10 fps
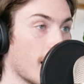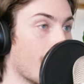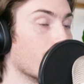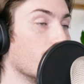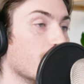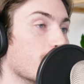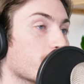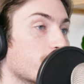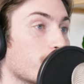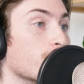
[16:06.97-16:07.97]
I'm going to be
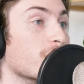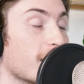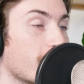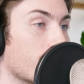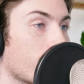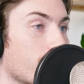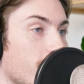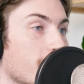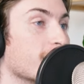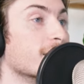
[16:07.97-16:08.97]
able to live
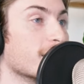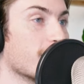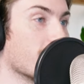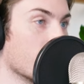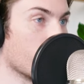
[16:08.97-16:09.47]
and exist on this